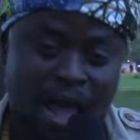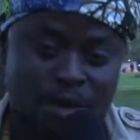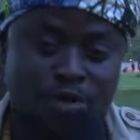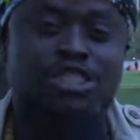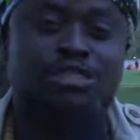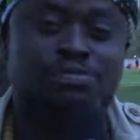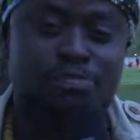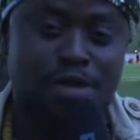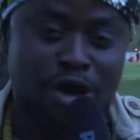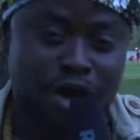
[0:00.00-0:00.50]

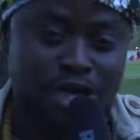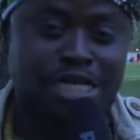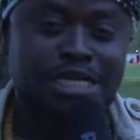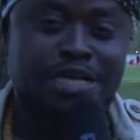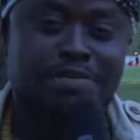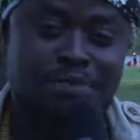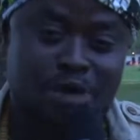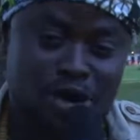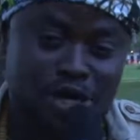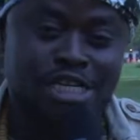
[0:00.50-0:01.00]
was born in
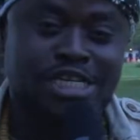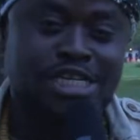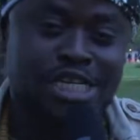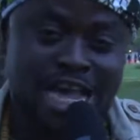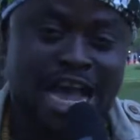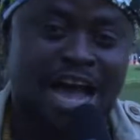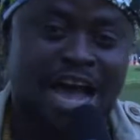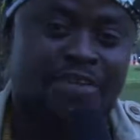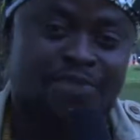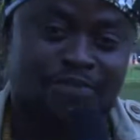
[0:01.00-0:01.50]
the modern
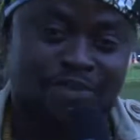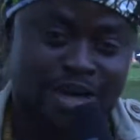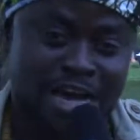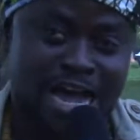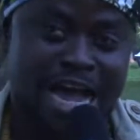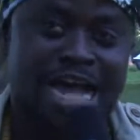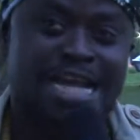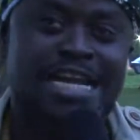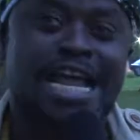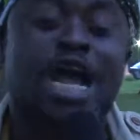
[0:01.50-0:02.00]
day
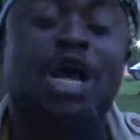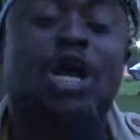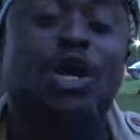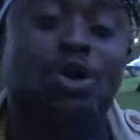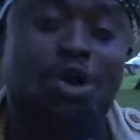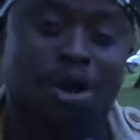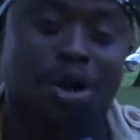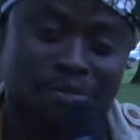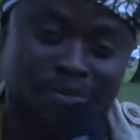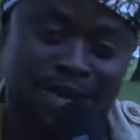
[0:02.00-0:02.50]
Africa and I
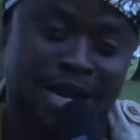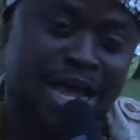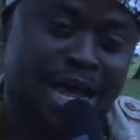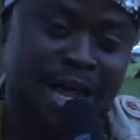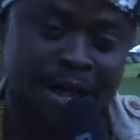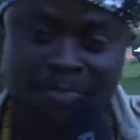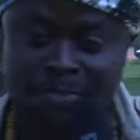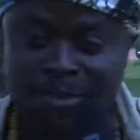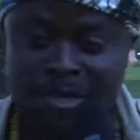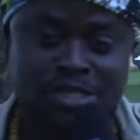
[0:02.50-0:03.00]
grew up
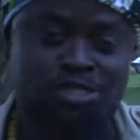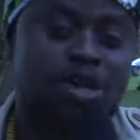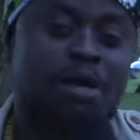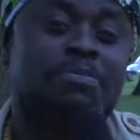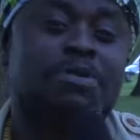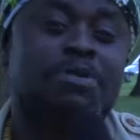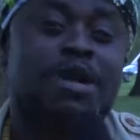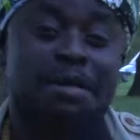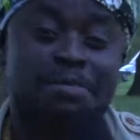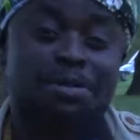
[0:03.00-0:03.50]
there. So
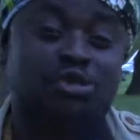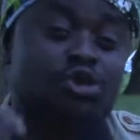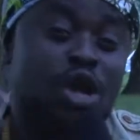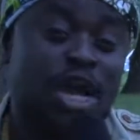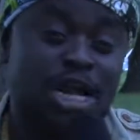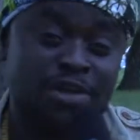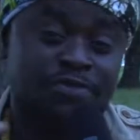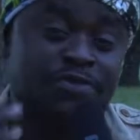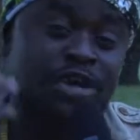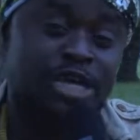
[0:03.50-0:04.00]
I'm coming to
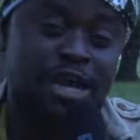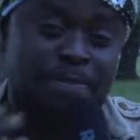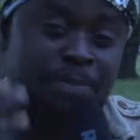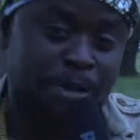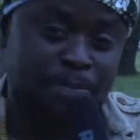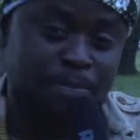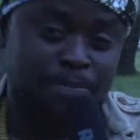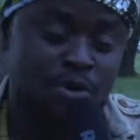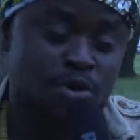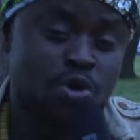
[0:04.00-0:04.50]
elevate the
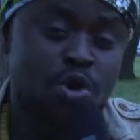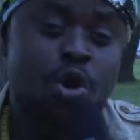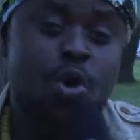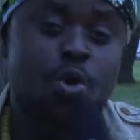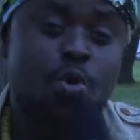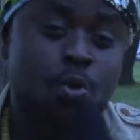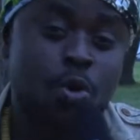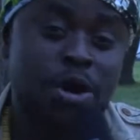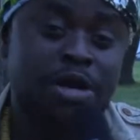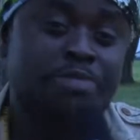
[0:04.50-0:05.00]
people
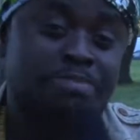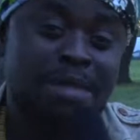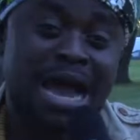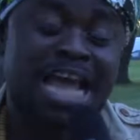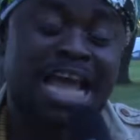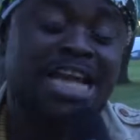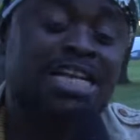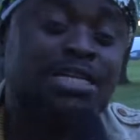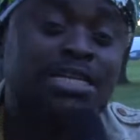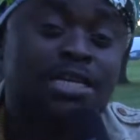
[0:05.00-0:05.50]
with
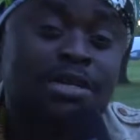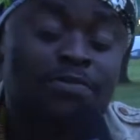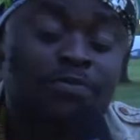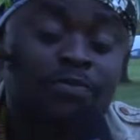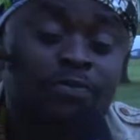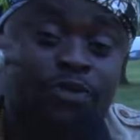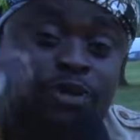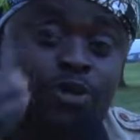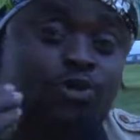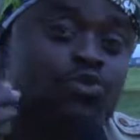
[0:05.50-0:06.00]
my
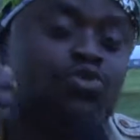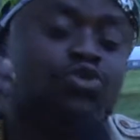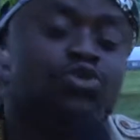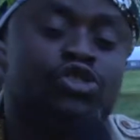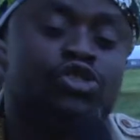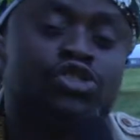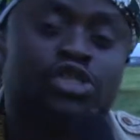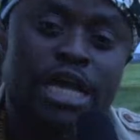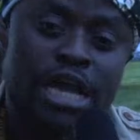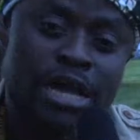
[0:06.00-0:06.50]

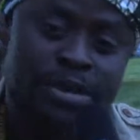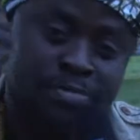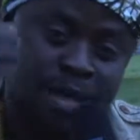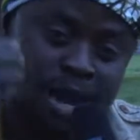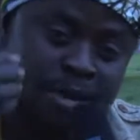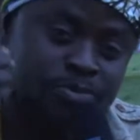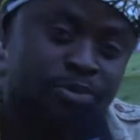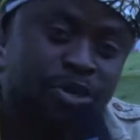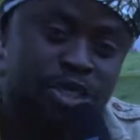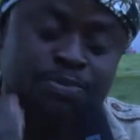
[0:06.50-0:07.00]
views and
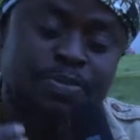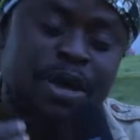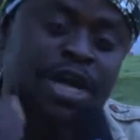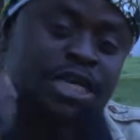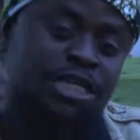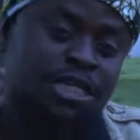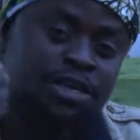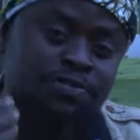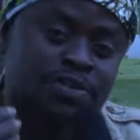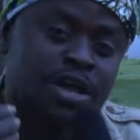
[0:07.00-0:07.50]
my
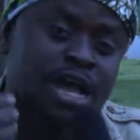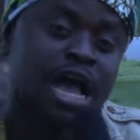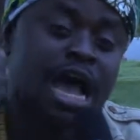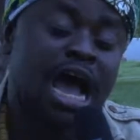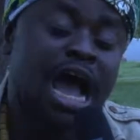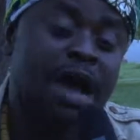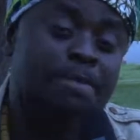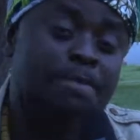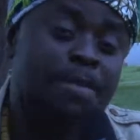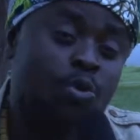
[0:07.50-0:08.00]
perspective
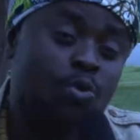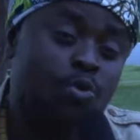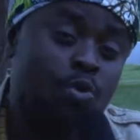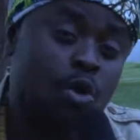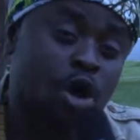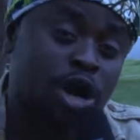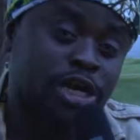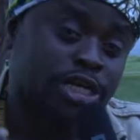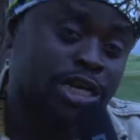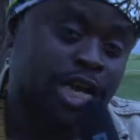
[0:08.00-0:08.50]
about
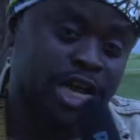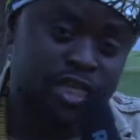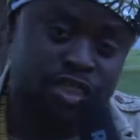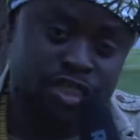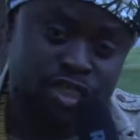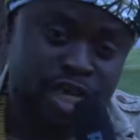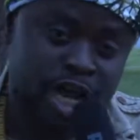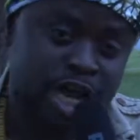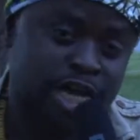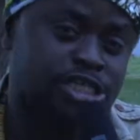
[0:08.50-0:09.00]
what can
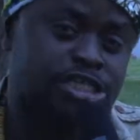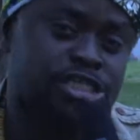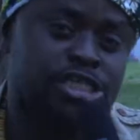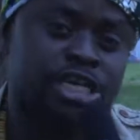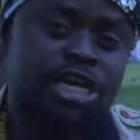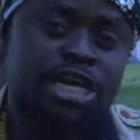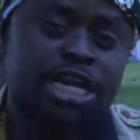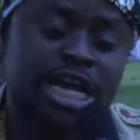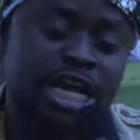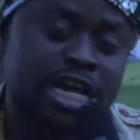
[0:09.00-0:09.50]
change
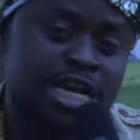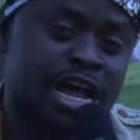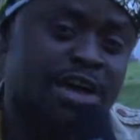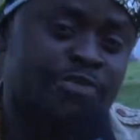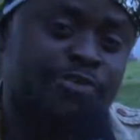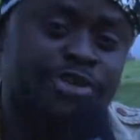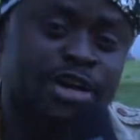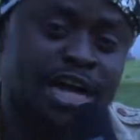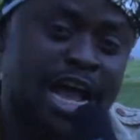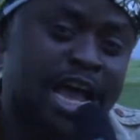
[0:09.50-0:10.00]
in
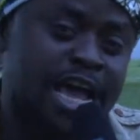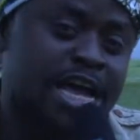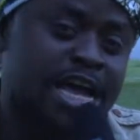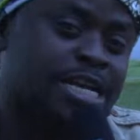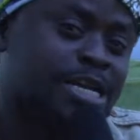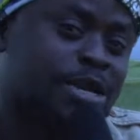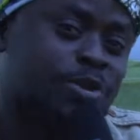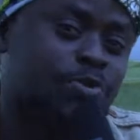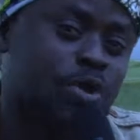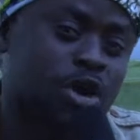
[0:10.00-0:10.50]
Africa
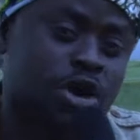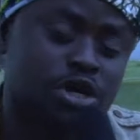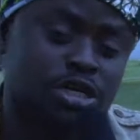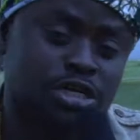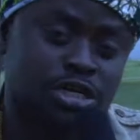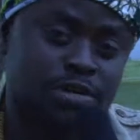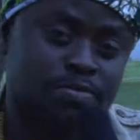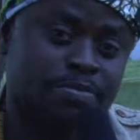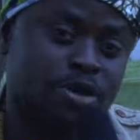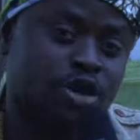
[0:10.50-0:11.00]
and the world,
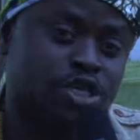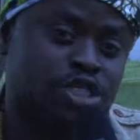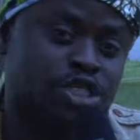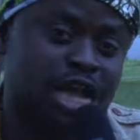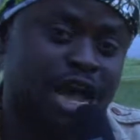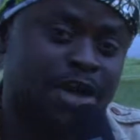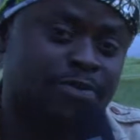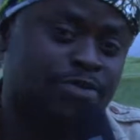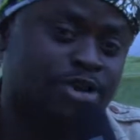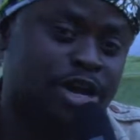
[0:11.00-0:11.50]
because
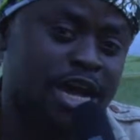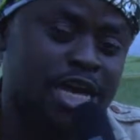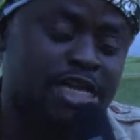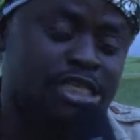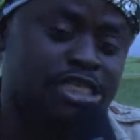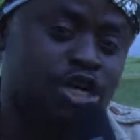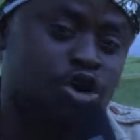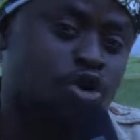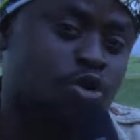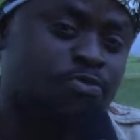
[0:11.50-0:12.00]
Africa
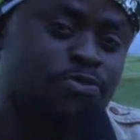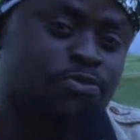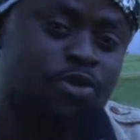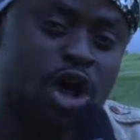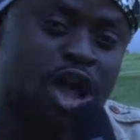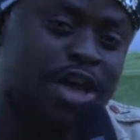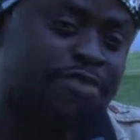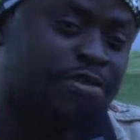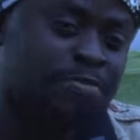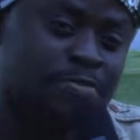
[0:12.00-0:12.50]
is the home for
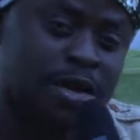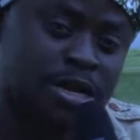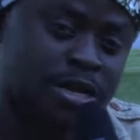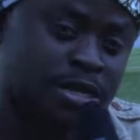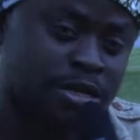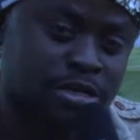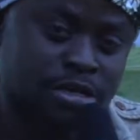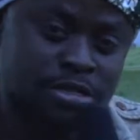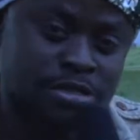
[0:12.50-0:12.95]
everybody.